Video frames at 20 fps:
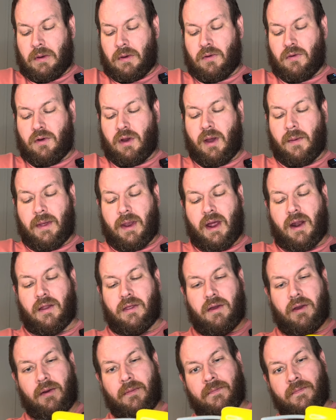it out of
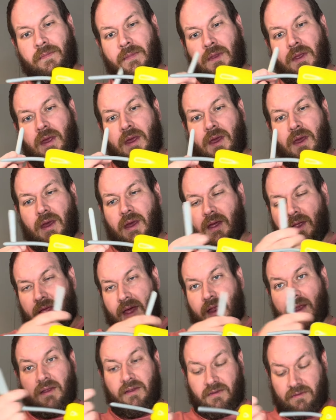there. And
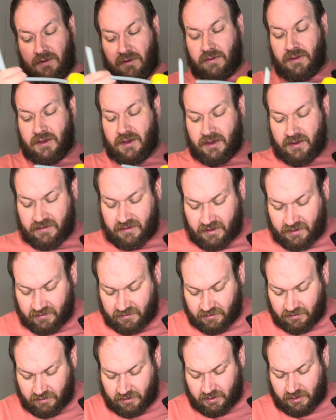that certainly is
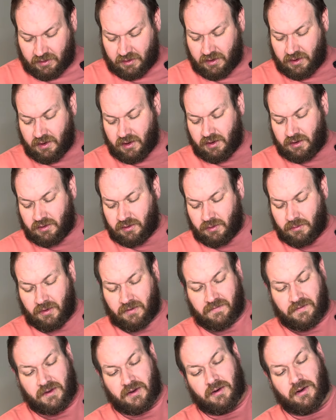easier than doing my
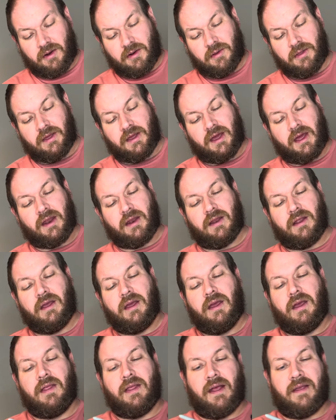finger. I know that
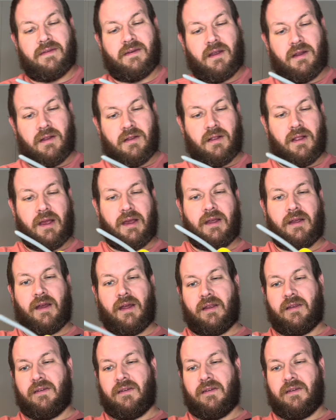sounded like it got